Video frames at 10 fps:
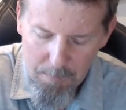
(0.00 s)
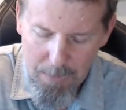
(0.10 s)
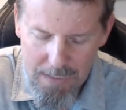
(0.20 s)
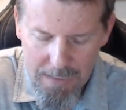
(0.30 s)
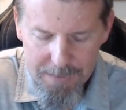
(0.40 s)

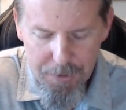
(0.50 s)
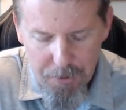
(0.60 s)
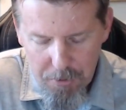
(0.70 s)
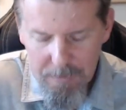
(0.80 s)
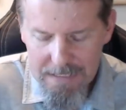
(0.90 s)
But I
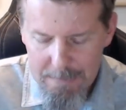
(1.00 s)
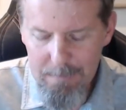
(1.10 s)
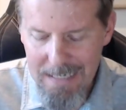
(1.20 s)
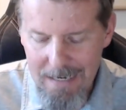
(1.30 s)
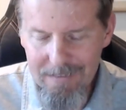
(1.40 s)
knew
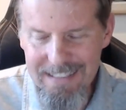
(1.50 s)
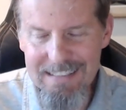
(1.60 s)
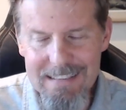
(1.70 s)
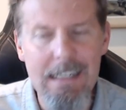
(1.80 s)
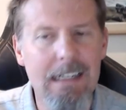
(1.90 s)
deep down
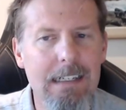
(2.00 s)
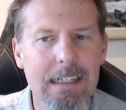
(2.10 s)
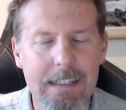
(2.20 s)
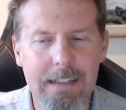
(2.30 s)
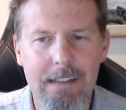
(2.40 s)

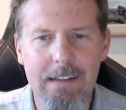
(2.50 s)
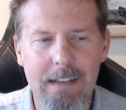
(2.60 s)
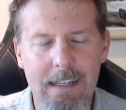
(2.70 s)
inside